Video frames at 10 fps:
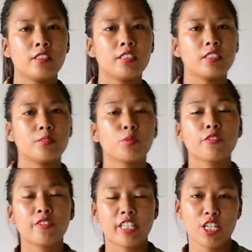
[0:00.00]
these
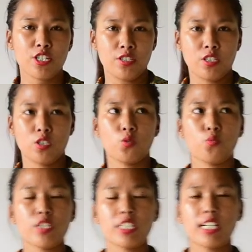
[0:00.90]
modifications
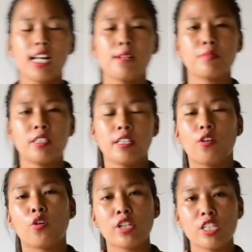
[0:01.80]
which help the
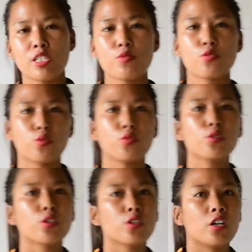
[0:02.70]
organisms to
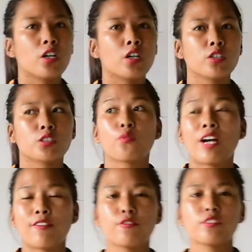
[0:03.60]

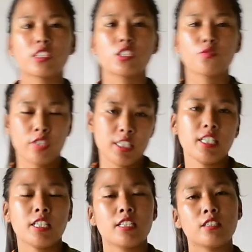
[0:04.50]
survive
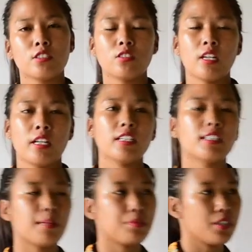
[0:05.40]
successfully is an
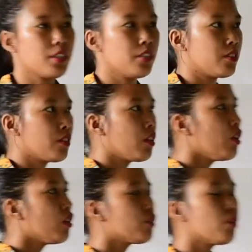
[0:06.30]
adaptations.
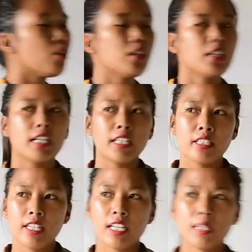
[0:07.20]
So
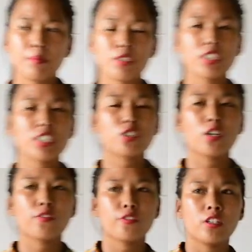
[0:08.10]
an adaptation is
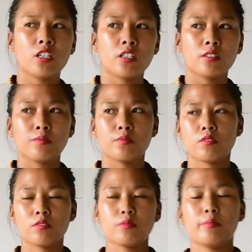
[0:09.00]
of
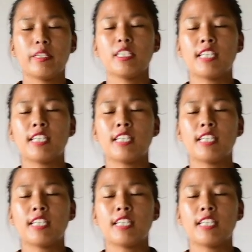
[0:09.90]
many